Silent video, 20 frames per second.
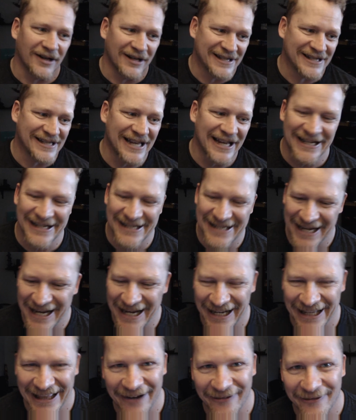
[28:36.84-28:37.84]

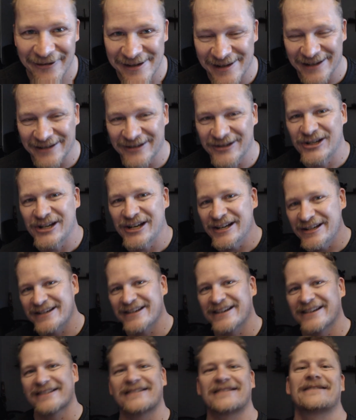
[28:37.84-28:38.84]
Cintiq. That was the
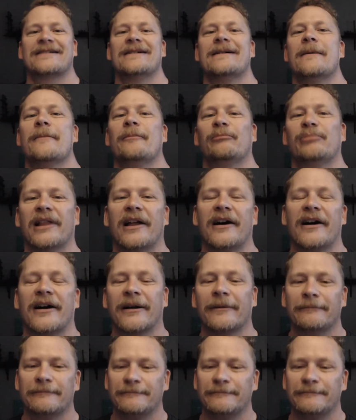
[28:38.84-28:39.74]
cheesiest plug.